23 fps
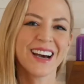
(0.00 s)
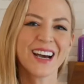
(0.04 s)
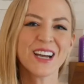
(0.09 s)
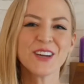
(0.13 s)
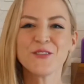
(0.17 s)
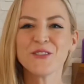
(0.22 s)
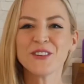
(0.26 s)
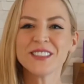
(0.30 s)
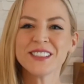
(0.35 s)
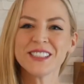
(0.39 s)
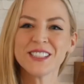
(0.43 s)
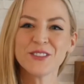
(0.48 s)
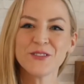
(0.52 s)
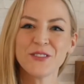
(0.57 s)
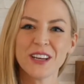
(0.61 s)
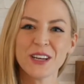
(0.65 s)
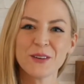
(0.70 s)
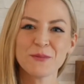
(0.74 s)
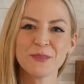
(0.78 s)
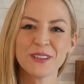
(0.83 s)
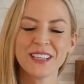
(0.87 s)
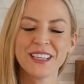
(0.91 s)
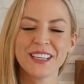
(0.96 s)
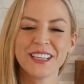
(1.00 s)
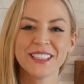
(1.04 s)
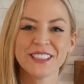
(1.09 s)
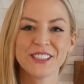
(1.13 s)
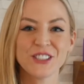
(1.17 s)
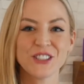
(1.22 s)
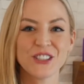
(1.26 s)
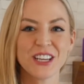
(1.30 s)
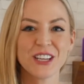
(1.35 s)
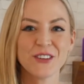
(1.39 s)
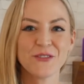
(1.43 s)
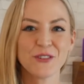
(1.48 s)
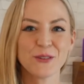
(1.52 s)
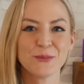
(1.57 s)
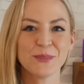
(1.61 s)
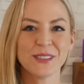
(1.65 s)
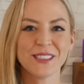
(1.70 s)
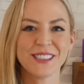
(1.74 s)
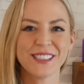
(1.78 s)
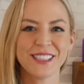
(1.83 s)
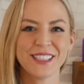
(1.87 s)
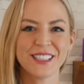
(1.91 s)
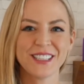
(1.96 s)
Hi friends and family, it's Jade from
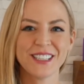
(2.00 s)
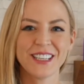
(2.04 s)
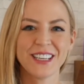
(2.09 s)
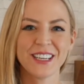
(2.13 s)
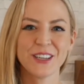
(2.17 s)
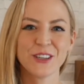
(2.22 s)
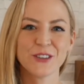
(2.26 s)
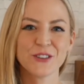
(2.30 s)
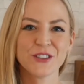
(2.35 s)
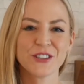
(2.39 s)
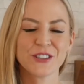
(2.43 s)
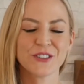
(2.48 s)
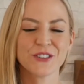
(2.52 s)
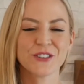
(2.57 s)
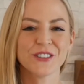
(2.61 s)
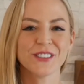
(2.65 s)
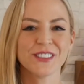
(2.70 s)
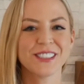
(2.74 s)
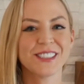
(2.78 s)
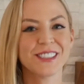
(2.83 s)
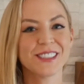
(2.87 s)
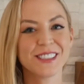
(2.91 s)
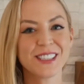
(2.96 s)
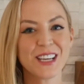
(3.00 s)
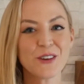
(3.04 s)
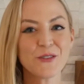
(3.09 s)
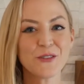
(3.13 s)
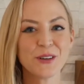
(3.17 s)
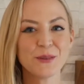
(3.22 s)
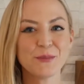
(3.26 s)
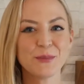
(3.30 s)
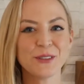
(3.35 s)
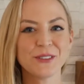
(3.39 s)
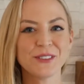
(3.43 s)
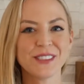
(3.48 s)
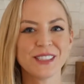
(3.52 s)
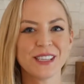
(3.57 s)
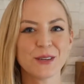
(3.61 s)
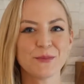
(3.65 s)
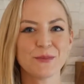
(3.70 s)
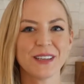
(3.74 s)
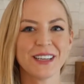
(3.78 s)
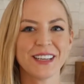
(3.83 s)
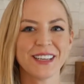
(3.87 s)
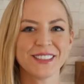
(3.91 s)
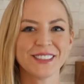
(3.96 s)
the San Diego Children's Discovery
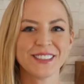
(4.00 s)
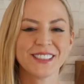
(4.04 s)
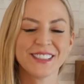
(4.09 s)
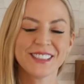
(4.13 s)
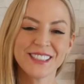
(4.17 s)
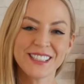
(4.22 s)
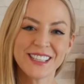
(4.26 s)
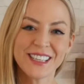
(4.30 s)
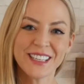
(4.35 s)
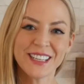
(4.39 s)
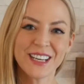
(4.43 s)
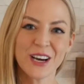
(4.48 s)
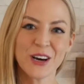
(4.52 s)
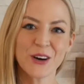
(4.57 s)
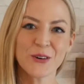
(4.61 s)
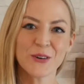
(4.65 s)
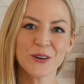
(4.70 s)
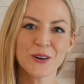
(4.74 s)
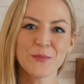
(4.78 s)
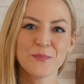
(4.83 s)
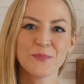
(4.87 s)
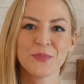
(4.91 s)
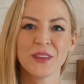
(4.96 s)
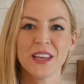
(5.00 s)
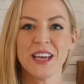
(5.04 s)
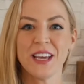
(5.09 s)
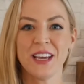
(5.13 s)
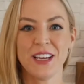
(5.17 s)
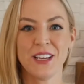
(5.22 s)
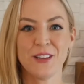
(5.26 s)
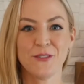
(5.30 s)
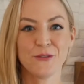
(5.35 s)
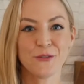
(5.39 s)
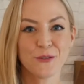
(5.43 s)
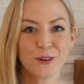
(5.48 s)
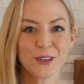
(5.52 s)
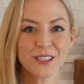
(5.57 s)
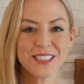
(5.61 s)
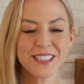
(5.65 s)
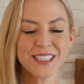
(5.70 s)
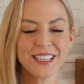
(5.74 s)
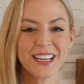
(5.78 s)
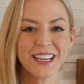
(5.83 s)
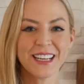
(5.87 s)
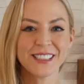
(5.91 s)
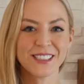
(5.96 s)
Museum in Escondido. And for
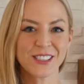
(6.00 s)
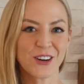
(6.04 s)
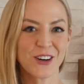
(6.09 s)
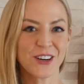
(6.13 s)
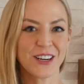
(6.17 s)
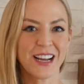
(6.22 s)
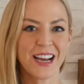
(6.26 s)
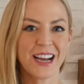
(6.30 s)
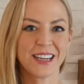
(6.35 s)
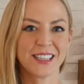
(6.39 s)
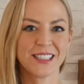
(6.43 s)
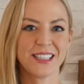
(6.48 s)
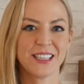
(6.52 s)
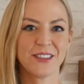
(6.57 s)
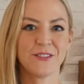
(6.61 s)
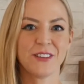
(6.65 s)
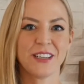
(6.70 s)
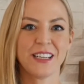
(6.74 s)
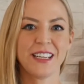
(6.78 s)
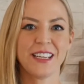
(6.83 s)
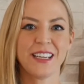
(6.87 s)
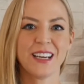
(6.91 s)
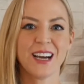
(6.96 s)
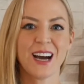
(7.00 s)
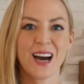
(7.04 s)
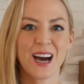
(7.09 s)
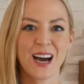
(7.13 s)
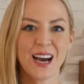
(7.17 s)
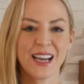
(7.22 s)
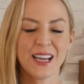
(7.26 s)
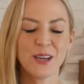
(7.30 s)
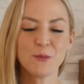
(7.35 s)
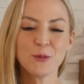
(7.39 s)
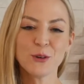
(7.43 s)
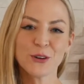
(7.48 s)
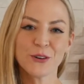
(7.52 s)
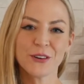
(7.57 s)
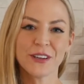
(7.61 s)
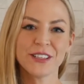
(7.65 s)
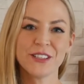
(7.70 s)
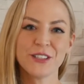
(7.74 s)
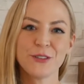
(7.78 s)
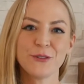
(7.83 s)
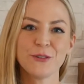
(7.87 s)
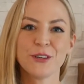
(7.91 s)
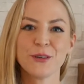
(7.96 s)
today's art activity, I am
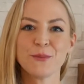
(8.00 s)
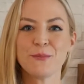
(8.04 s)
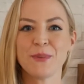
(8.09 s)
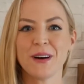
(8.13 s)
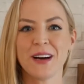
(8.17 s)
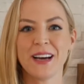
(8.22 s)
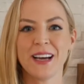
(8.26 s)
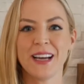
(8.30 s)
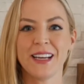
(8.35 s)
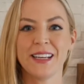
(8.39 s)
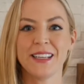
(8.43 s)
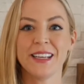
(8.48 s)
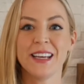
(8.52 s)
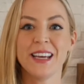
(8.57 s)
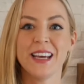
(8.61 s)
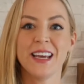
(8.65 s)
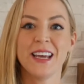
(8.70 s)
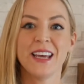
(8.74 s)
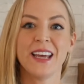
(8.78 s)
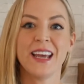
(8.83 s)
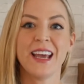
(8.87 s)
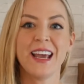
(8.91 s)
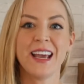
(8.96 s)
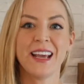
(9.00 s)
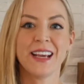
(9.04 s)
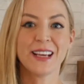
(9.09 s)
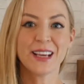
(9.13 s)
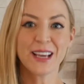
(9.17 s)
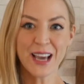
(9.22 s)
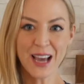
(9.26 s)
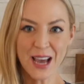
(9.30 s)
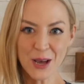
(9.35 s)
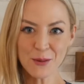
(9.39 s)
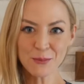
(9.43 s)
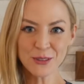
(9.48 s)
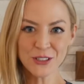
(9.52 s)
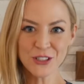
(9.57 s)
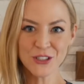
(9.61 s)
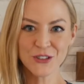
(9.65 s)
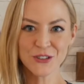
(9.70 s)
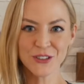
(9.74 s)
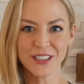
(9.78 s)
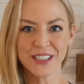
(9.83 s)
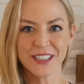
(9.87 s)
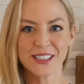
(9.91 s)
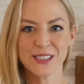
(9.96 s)
going to combine a
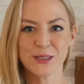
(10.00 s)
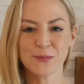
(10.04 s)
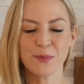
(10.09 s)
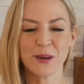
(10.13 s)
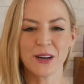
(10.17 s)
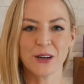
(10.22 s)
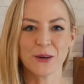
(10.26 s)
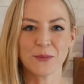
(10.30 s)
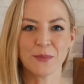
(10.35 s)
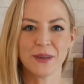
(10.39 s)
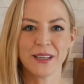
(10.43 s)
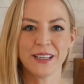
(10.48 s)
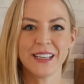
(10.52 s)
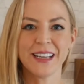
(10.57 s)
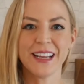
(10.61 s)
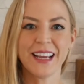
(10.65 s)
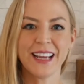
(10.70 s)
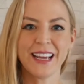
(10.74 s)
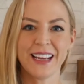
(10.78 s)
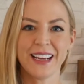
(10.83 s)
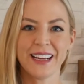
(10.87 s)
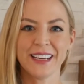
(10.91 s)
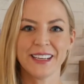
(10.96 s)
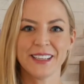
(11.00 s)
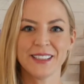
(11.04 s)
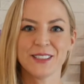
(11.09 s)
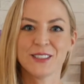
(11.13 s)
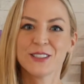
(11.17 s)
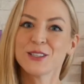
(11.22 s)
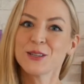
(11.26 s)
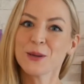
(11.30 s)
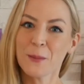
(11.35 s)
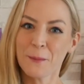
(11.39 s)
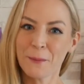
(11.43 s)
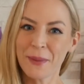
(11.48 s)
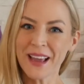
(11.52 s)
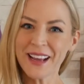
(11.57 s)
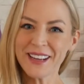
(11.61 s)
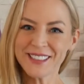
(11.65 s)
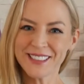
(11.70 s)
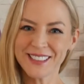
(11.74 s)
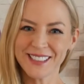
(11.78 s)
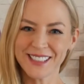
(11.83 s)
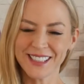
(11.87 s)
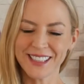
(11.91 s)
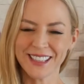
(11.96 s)
chemistry experiment and
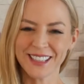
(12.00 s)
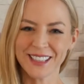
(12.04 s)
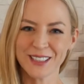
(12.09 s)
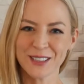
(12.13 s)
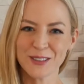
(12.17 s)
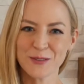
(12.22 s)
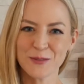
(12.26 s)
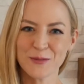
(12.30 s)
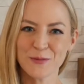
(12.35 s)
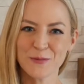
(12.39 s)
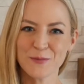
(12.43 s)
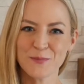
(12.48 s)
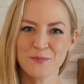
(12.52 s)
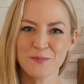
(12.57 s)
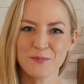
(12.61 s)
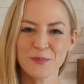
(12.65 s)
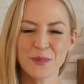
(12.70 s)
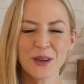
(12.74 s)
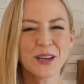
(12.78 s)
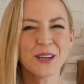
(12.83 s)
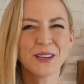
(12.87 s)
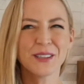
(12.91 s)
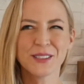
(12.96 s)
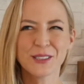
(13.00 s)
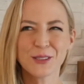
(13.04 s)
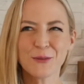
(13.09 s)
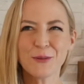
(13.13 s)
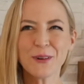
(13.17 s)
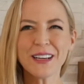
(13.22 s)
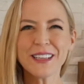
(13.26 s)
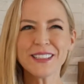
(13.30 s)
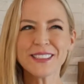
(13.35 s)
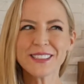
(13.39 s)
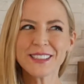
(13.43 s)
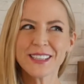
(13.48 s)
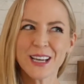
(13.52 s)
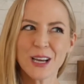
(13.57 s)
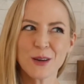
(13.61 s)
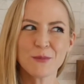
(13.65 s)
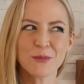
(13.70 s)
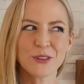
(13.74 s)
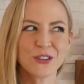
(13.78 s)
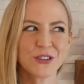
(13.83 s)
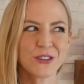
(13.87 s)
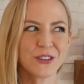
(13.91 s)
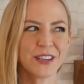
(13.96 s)
painting. So what is a
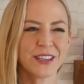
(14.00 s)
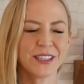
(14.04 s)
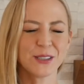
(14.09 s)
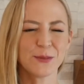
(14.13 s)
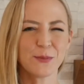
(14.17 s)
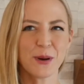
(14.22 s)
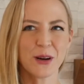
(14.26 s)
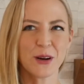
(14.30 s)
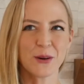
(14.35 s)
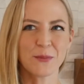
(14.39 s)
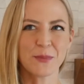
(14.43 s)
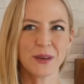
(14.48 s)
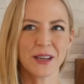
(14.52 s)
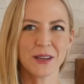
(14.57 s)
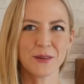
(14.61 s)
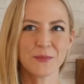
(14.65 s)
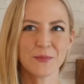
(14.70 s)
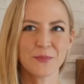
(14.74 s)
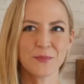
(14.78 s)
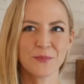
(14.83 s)
chemistry experiment?